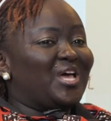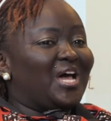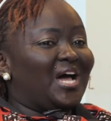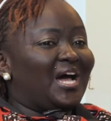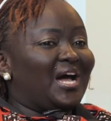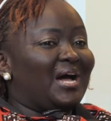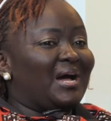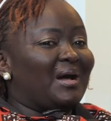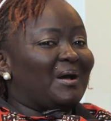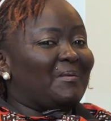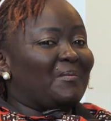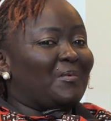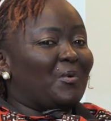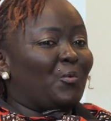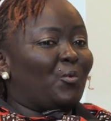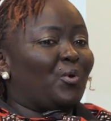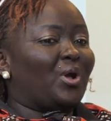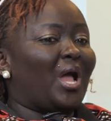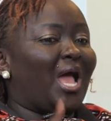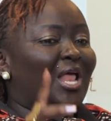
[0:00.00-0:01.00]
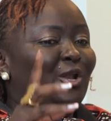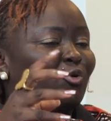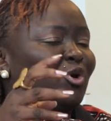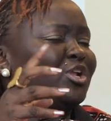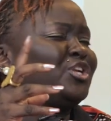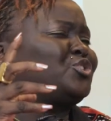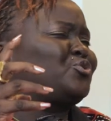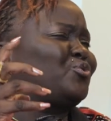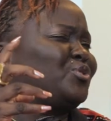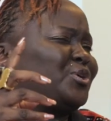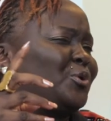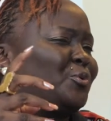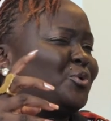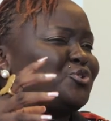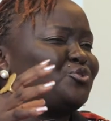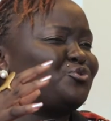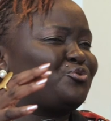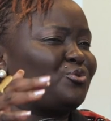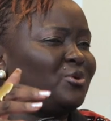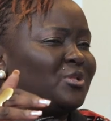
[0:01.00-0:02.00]
I'll call it quote
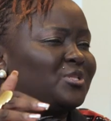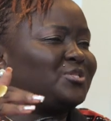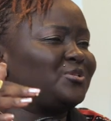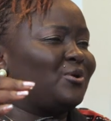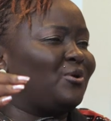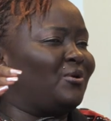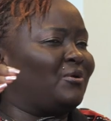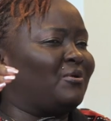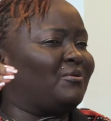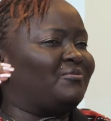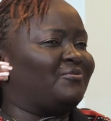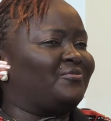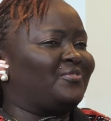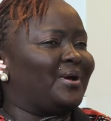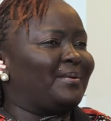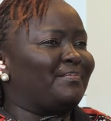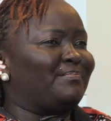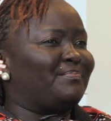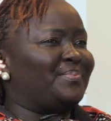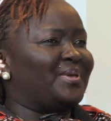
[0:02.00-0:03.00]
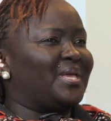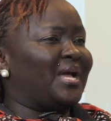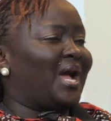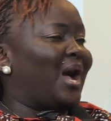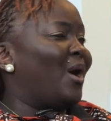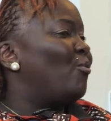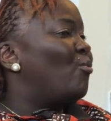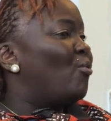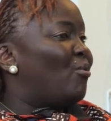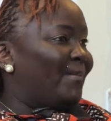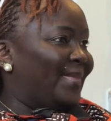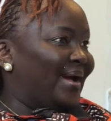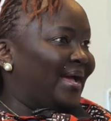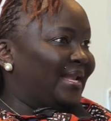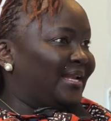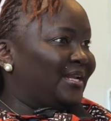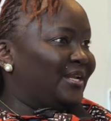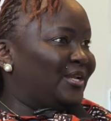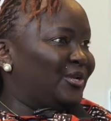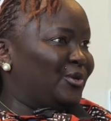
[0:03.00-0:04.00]
unquote, roles of being a
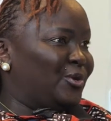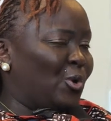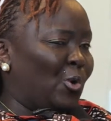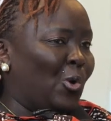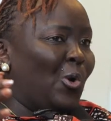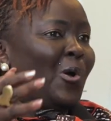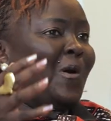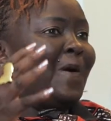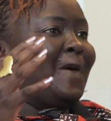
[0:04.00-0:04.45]
woman, you know,